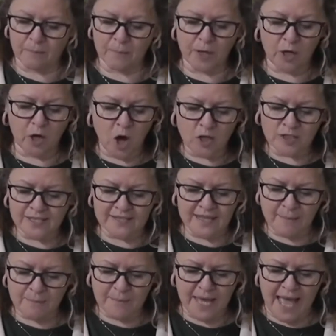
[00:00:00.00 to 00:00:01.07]
But God
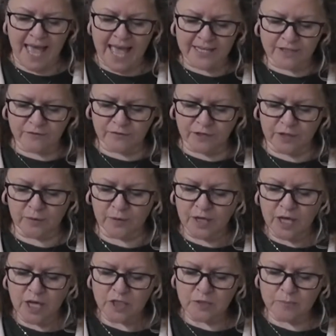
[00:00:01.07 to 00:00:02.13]
sent me ahead of you
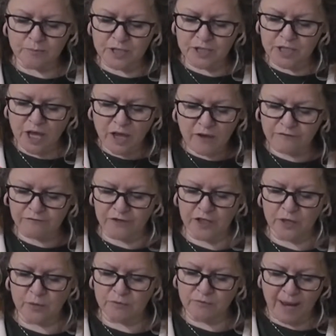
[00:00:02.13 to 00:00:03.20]
to preserve for
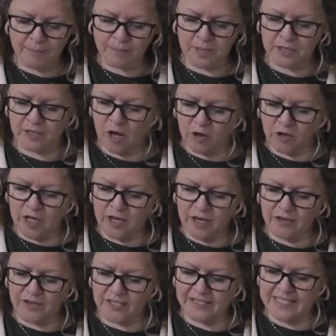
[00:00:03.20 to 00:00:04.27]
you a remnant on
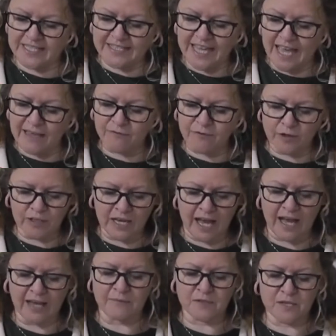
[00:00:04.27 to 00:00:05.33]
earth and to save your
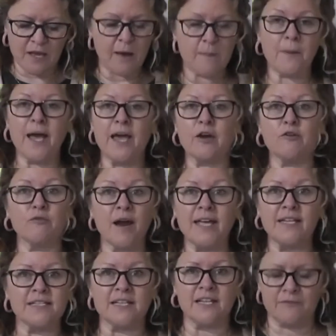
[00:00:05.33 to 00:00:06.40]
lives by a
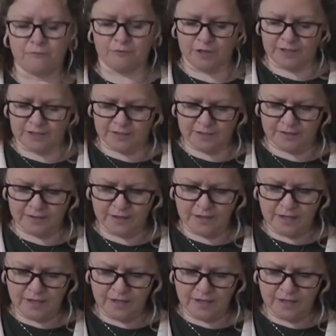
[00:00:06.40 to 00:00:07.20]
great deliverance.